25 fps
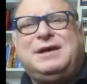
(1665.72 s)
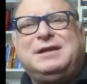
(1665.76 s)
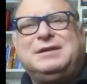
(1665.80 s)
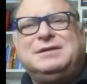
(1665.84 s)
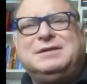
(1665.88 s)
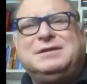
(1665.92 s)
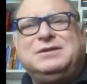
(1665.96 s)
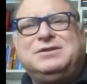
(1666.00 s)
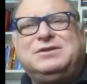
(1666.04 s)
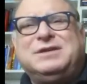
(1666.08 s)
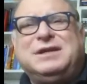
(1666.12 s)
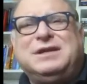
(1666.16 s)
of
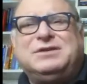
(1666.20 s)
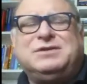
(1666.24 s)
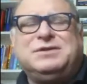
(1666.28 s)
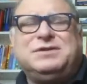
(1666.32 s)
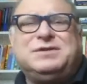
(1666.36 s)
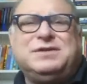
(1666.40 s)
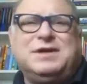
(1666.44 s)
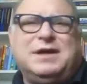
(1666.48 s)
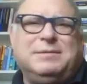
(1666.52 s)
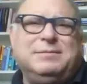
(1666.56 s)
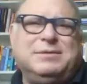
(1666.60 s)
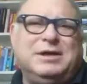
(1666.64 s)
the International
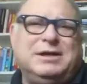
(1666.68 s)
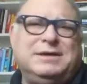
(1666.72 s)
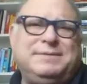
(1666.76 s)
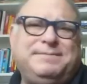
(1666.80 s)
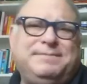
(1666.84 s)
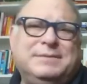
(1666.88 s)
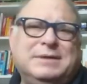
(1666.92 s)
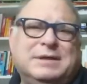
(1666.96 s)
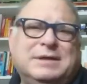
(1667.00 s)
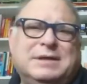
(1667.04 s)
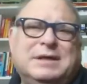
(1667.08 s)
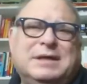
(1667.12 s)
Timeline,
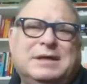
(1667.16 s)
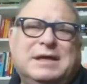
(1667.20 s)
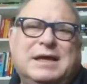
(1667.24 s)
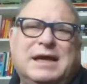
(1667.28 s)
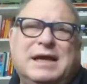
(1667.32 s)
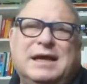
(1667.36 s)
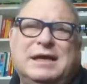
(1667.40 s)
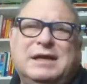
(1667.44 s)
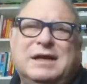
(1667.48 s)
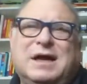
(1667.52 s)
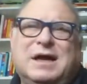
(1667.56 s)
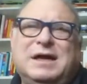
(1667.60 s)

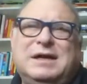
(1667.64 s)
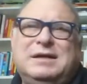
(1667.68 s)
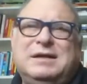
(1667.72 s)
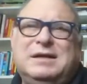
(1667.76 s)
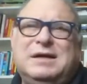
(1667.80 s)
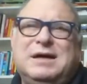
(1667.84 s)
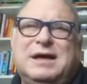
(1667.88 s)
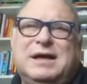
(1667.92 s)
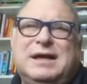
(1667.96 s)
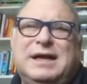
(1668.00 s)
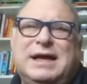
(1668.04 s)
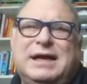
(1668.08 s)
and I
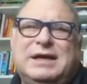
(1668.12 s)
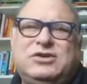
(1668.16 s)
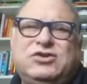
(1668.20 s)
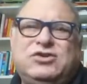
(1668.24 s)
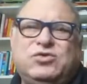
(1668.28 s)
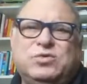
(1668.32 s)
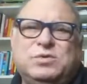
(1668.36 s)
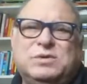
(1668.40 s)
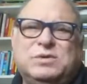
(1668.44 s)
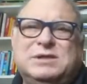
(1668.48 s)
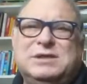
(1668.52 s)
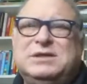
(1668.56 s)

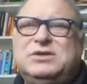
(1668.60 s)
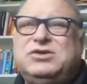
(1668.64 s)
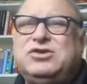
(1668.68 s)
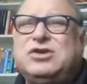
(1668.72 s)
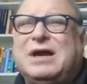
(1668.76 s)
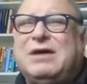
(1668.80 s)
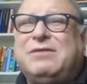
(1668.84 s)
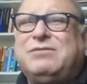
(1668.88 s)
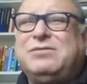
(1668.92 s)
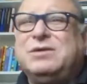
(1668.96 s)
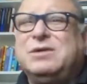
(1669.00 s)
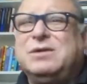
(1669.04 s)
actually
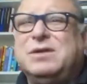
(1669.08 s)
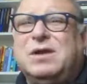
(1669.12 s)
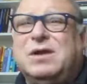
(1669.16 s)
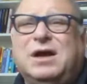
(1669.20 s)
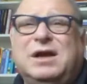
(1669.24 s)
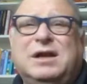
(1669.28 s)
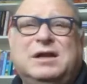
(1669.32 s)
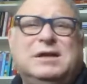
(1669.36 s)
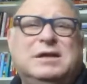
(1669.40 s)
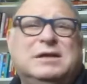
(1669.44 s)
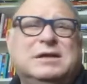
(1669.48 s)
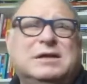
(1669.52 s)
travel a
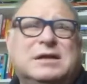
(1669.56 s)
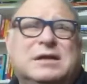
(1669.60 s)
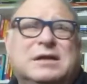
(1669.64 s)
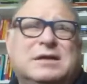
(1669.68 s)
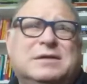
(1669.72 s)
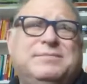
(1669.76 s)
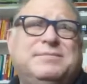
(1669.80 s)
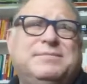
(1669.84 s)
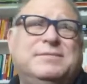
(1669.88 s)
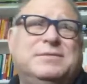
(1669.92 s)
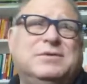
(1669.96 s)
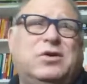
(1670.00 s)
lot.
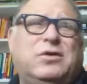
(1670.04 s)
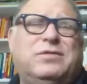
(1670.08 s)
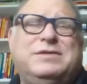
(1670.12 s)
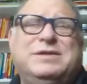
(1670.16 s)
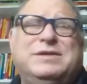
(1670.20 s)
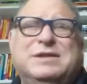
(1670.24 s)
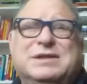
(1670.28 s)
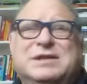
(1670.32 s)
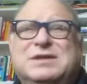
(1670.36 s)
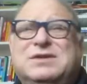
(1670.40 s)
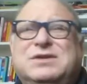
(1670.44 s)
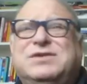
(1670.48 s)
Over
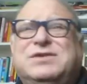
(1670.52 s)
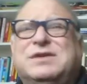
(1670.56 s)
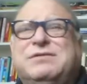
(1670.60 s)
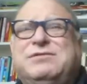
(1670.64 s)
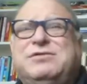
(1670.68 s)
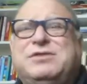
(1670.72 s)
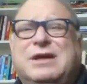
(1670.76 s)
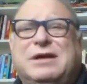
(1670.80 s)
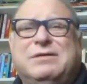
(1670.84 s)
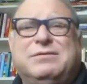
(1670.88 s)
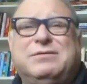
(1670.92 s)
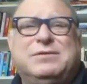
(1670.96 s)
the years, I've
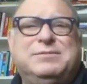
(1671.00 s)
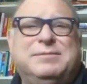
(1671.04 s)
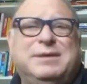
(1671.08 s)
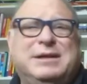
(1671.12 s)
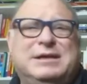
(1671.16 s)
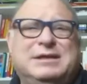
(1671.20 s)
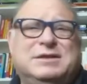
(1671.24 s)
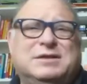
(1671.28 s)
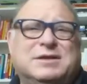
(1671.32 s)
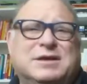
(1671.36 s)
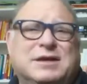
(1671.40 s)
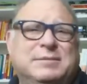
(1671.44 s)
traveled
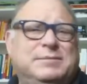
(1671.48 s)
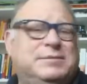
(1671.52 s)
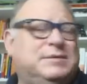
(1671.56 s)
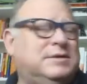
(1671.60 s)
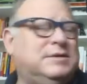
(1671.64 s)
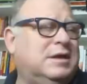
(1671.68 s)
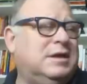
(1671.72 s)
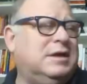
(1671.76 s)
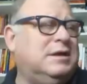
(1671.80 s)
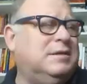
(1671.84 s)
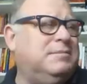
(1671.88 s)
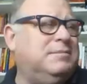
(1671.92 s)
many times
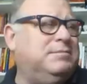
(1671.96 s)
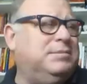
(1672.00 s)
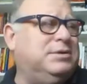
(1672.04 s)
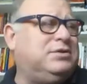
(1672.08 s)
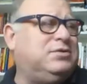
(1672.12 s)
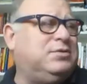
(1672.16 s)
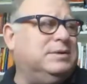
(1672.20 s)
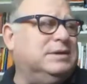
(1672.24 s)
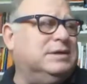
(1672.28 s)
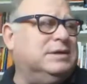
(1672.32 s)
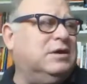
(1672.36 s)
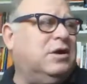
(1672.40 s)

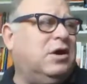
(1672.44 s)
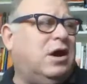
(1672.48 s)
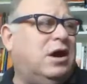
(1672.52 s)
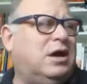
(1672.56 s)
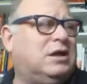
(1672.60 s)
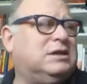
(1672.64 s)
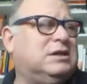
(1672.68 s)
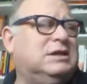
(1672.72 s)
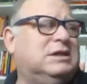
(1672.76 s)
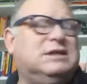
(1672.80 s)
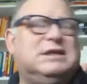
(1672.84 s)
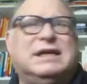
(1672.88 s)
between
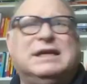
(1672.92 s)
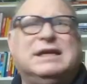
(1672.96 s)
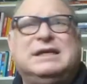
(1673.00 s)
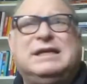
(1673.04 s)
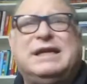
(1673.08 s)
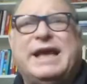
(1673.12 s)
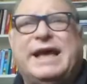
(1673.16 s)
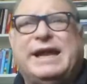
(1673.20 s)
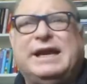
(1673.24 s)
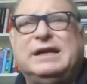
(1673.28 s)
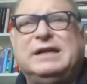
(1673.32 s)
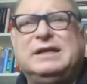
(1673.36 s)
Auckland and
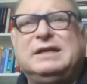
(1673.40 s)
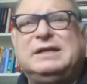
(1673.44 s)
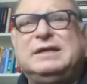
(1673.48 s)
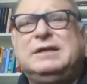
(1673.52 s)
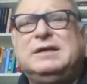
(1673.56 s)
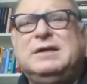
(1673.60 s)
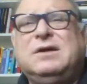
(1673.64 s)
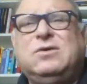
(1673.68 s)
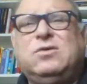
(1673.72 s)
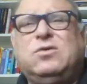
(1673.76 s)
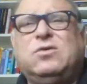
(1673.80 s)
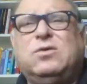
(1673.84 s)
Canada,
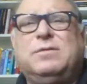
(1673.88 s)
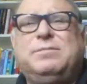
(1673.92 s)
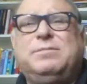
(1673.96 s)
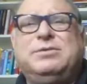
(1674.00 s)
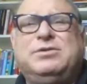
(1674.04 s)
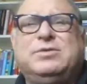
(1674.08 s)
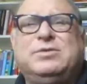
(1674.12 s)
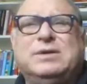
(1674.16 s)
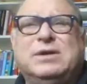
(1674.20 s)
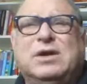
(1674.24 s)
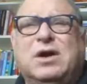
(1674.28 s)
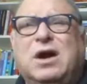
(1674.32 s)
or
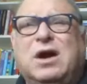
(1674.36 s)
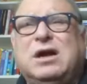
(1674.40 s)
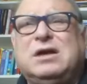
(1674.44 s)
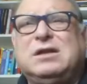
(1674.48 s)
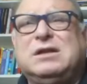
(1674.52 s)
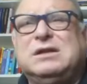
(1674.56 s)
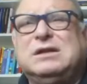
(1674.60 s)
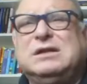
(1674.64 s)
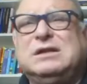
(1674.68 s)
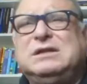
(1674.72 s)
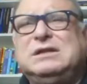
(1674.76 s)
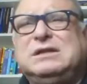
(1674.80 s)
between
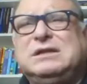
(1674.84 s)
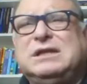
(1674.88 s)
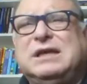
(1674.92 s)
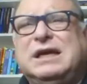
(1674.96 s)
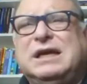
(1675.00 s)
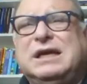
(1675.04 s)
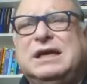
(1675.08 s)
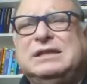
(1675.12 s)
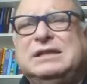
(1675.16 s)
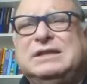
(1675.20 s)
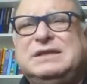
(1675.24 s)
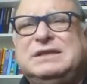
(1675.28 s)
Auckland
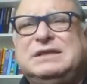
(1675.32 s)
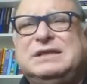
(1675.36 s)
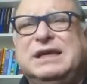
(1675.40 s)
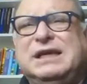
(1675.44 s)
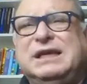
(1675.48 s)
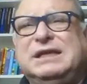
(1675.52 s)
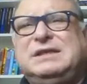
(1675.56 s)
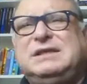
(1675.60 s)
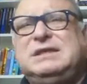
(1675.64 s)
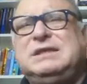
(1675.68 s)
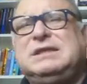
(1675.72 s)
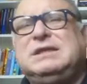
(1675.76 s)
and the
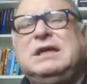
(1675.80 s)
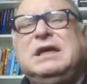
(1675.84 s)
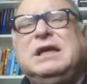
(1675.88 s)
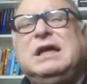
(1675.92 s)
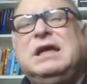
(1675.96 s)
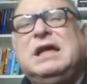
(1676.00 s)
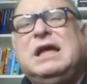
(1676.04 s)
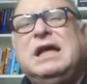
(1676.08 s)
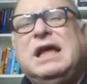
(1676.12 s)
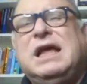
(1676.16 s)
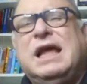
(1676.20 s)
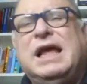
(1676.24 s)
States.
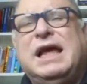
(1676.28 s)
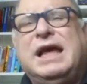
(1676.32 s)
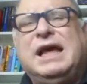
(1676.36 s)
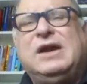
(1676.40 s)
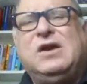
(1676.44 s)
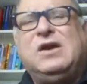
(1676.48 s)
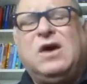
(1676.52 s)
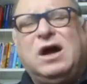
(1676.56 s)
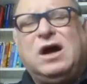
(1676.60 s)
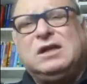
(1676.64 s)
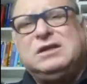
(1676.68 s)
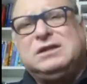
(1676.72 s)
And
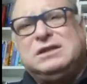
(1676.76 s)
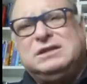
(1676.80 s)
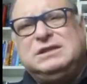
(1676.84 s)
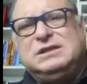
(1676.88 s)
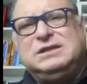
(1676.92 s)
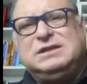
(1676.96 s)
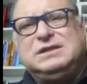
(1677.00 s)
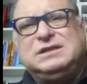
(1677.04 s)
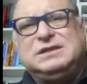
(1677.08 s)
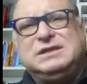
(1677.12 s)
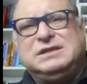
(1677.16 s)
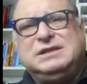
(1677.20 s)
Auckland
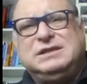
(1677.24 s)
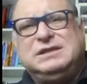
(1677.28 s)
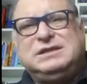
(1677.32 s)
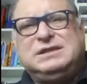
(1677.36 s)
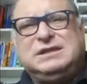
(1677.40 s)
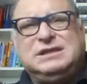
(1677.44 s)
is the